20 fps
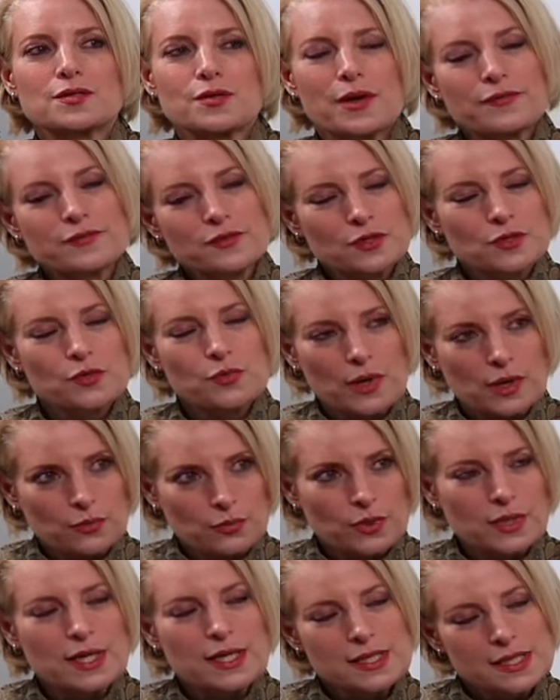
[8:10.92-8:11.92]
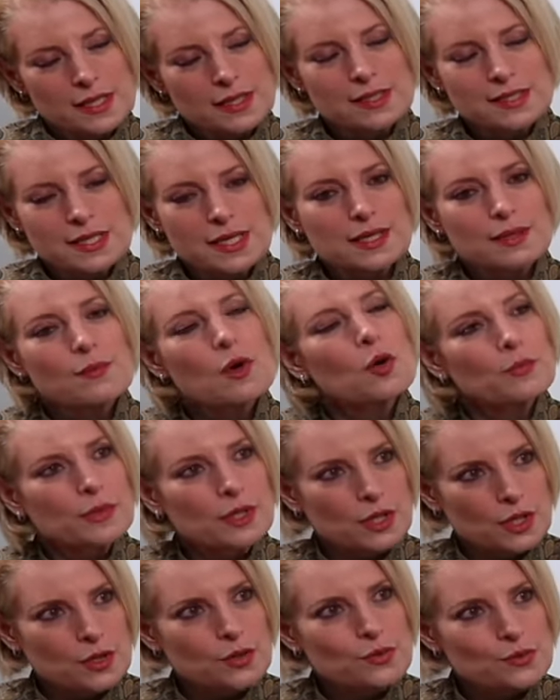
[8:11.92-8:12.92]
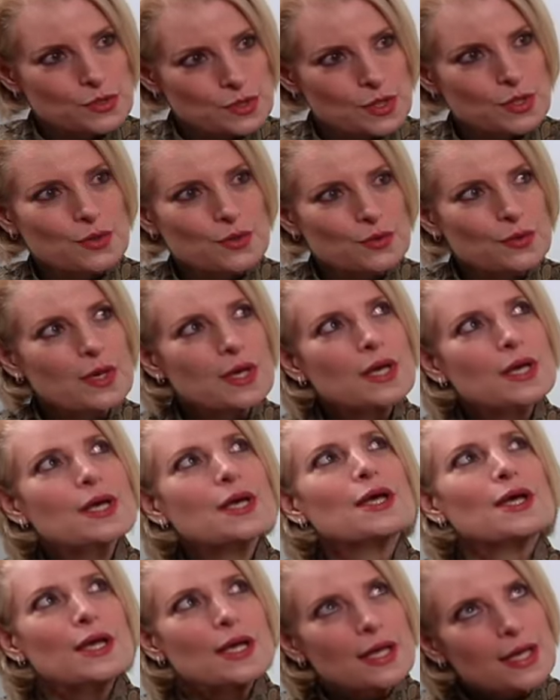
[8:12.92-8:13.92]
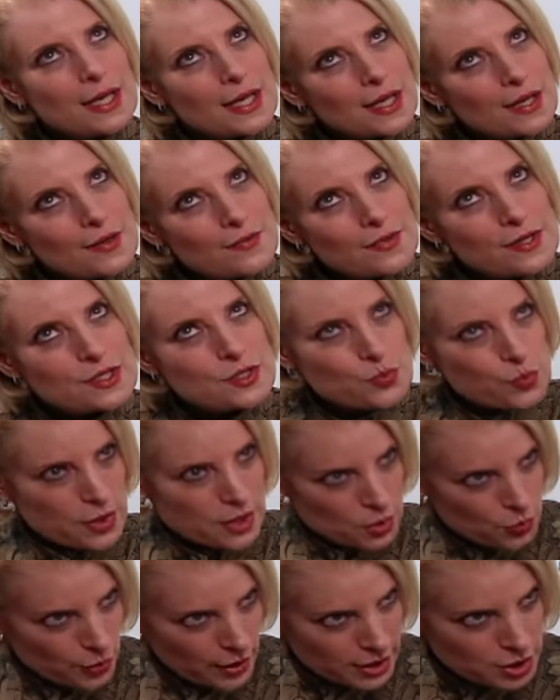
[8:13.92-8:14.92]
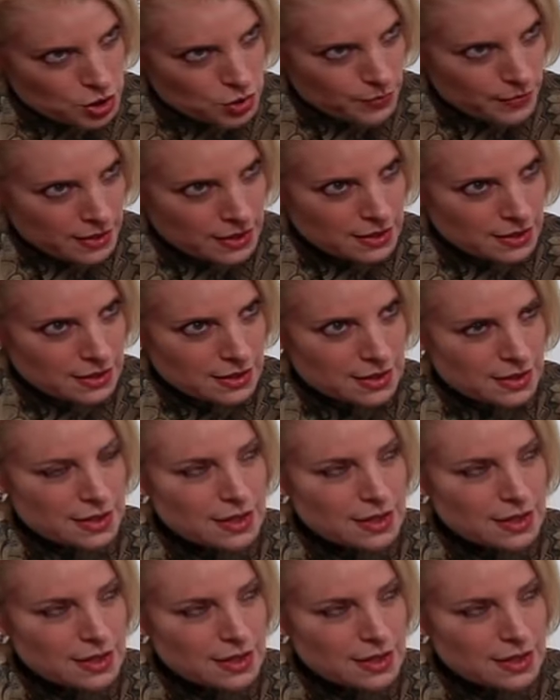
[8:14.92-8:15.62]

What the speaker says: So I have to correct what I said a moment ago. So this rearrangement,